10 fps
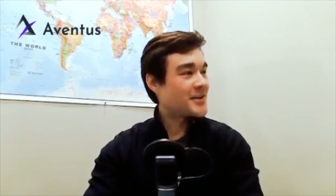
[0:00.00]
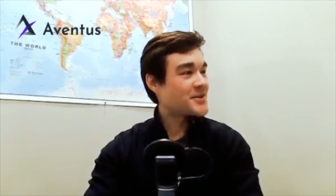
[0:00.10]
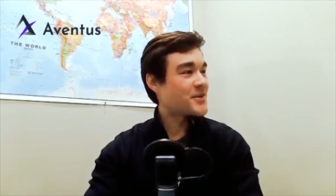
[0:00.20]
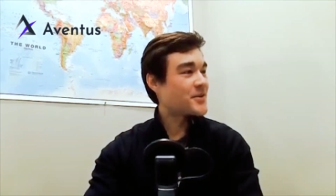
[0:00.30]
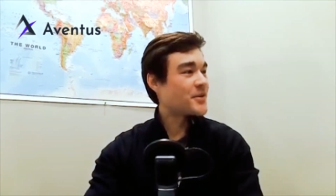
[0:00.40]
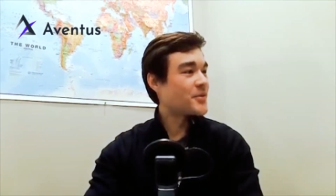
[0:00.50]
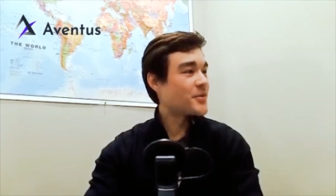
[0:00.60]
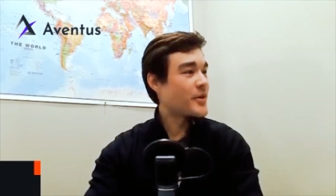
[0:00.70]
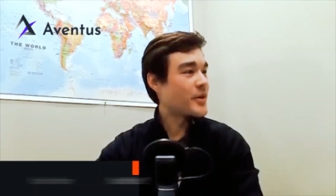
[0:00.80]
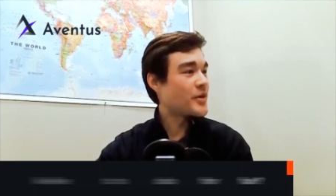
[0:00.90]
so
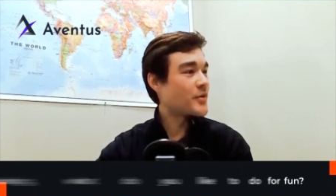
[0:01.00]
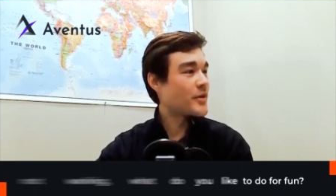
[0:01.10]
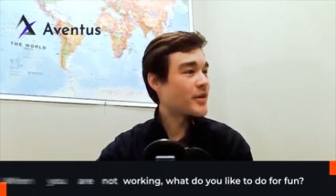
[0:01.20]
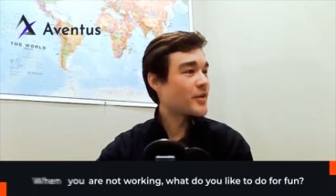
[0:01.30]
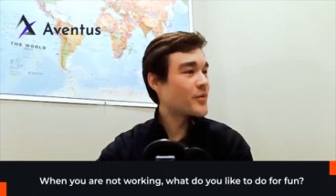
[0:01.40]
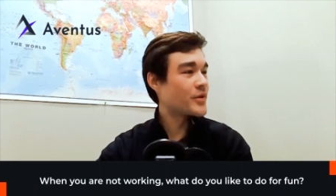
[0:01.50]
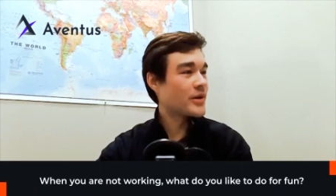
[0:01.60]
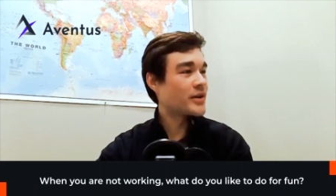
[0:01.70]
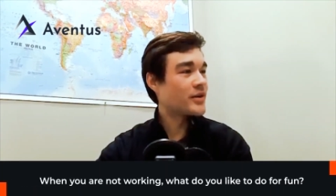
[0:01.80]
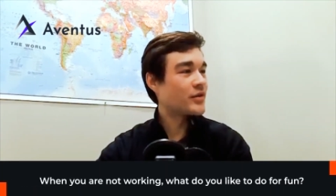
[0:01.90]
when you're not working, what do you
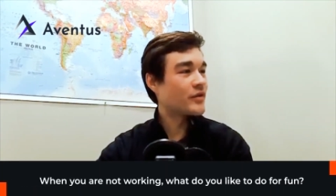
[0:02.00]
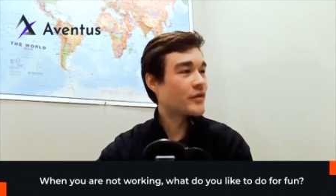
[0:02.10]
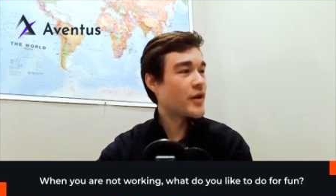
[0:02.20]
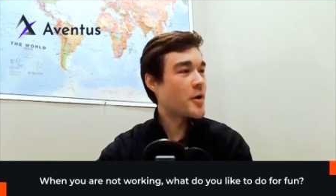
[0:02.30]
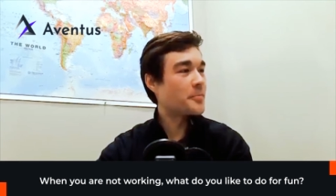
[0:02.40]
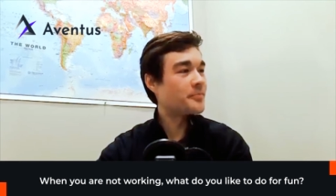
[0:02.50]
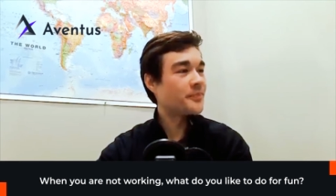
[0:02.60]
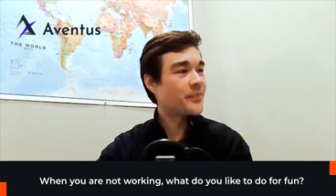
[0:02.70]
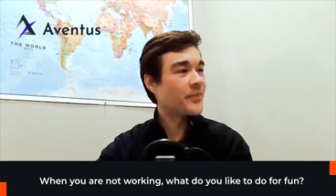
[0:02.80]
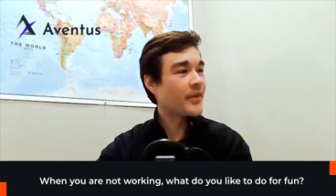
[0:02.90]
like to do for fun?
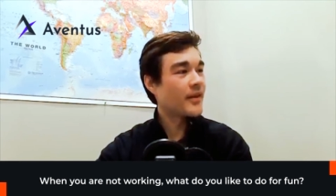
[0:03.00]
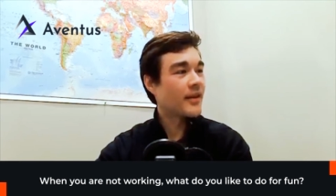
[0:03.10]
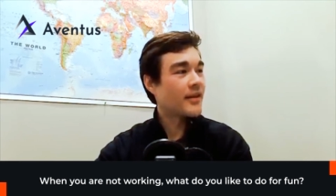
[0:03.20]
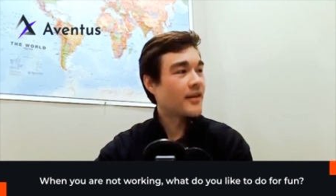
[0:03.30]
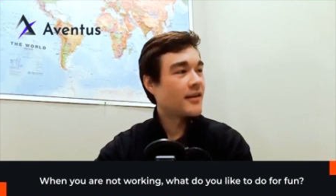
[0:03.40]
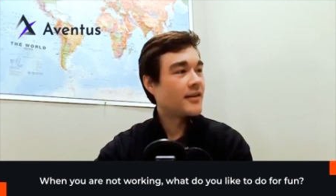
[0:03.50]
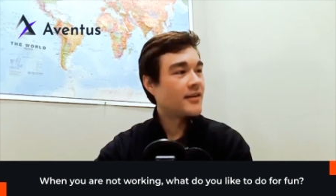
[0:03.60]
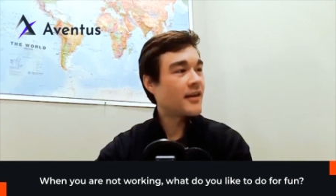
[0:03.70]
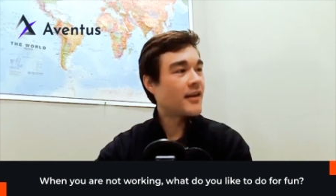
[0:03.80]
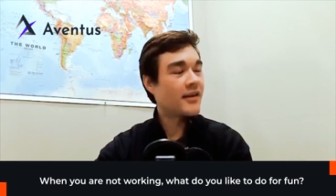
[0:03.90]

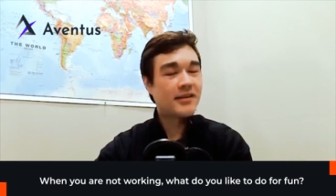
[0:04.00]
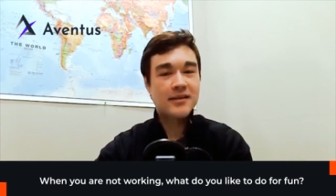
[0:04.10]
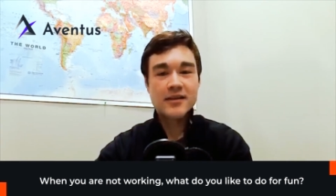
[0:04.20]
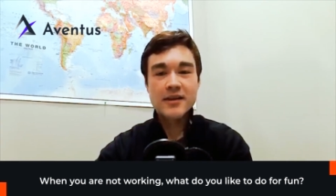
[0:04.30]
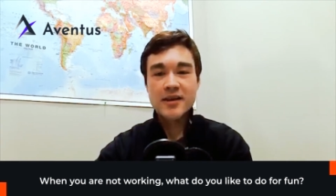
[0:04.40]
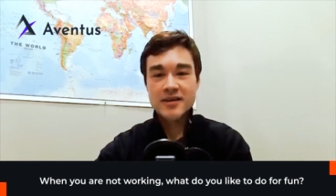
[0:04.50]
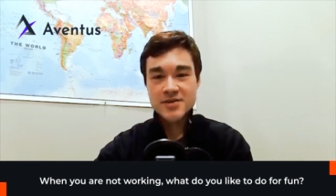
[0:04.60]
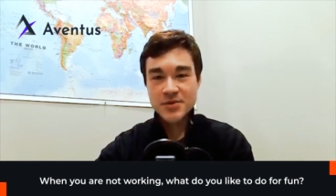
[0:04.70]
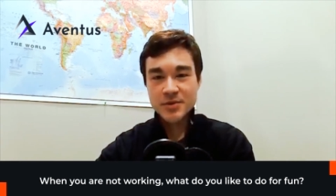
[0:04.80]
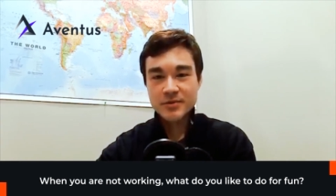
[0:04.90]
Yeah. Okay, that's
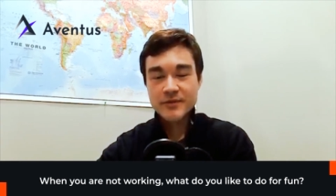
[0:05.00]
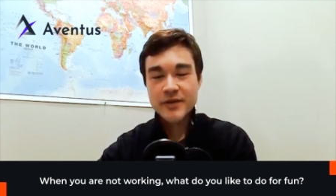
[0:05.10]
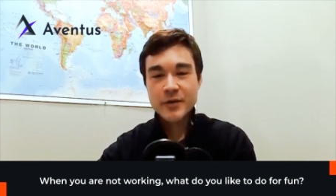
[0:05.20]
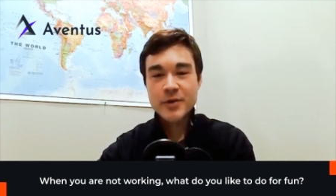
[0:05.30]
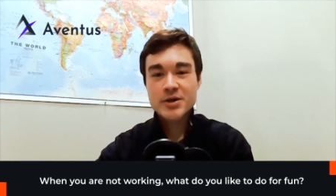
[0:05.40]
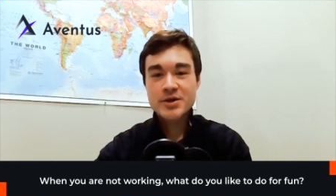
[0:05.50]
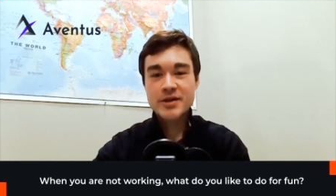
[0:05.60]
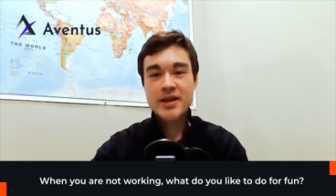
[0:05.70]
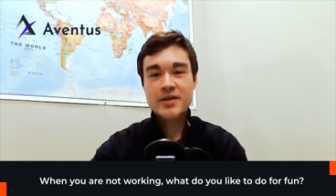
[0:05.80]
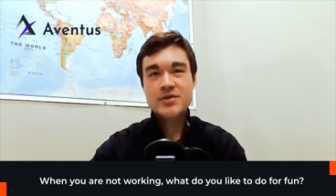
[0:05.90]
cool. Fun question.
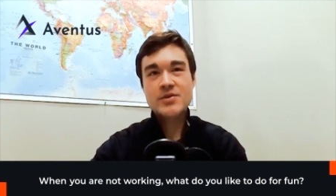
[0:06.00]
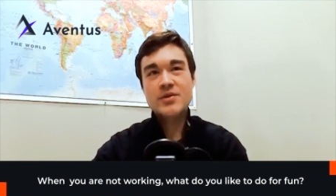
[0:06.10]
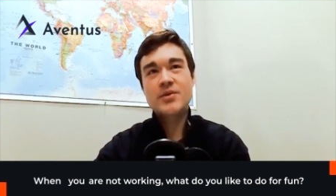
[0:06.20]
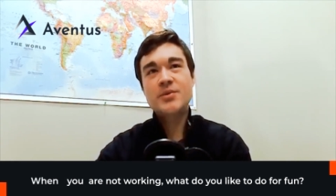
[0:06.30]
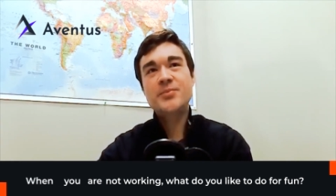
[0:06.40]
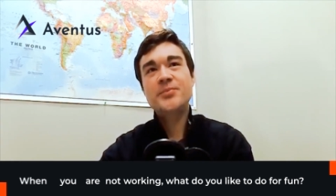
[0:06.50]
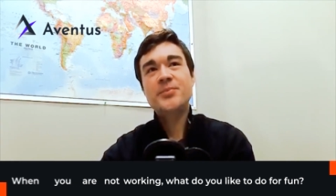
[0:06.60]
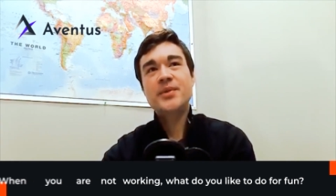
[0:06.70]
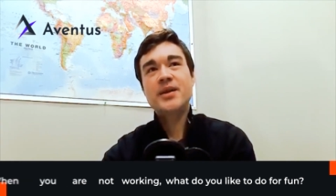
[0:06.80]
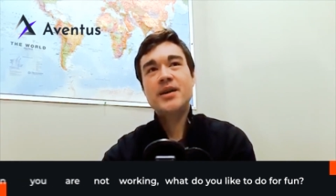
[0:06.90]
Yeah, so
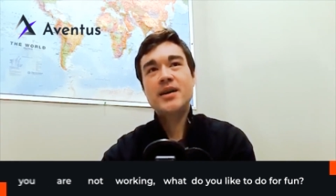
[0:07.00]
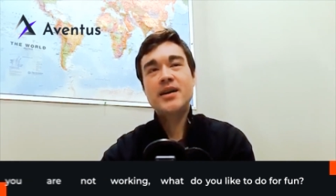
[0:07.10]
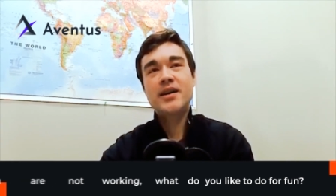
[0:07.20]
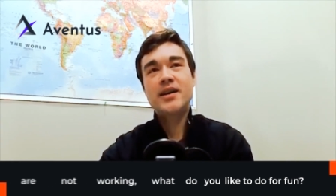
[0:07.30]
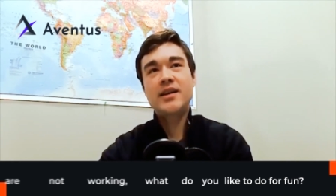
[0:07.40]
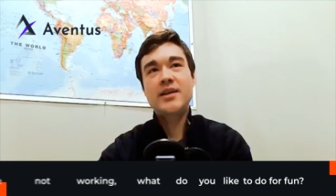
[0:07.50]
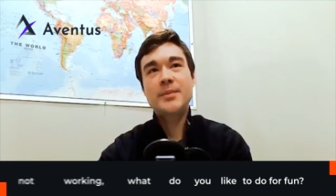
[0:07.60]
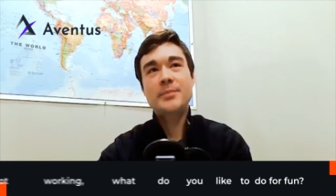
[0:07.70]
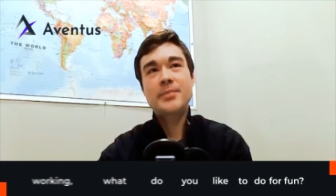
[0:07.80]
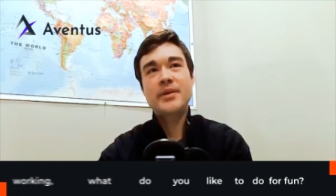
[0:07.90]
I am
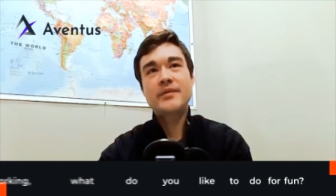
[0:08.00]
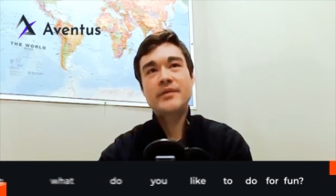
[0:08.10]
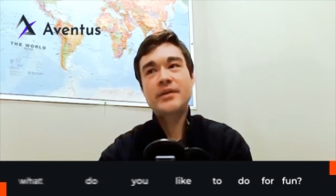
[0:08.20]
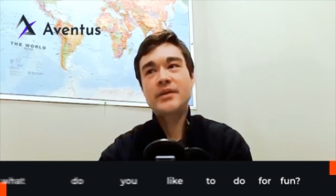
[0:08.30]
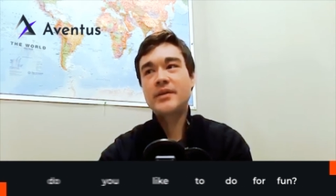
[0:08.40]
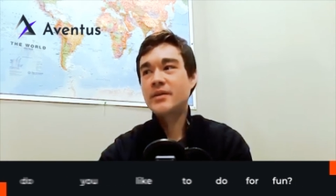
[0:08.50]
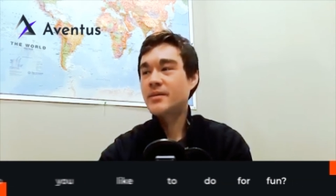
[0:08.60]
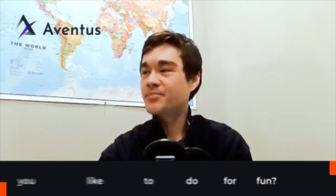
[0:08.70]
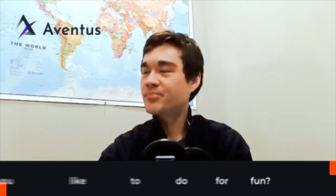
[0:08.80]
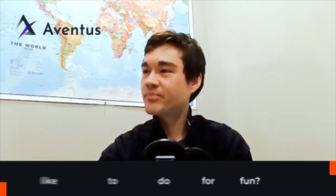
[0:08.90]
a bit of
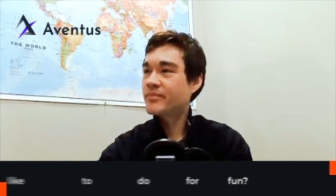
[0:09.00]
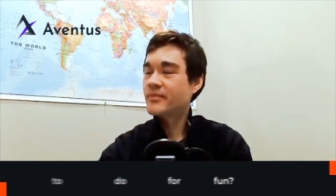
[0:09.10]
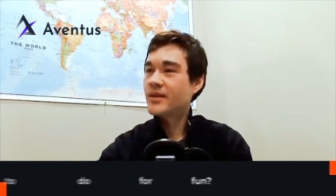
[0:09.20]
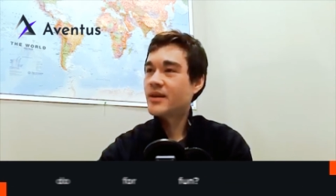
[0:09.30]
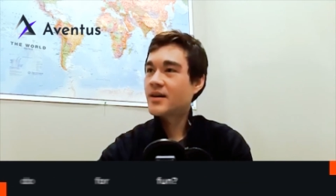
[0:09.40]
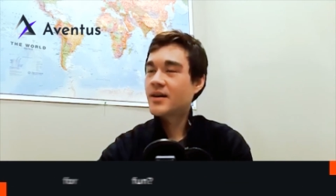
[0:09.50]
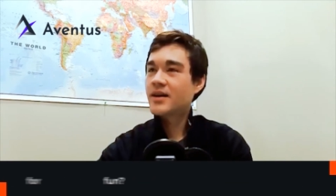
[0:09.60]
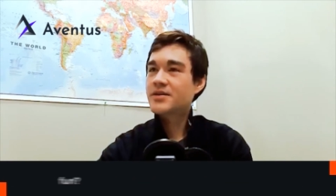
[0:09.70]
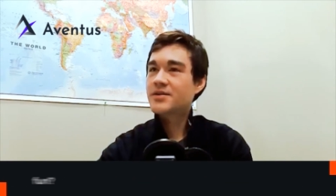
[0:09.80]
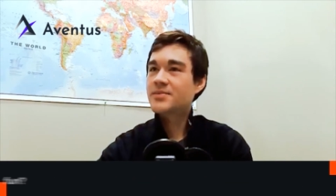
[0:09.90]
a, I
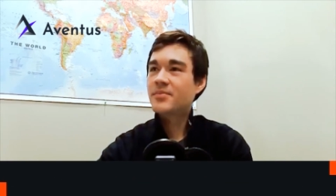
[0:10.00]
guess,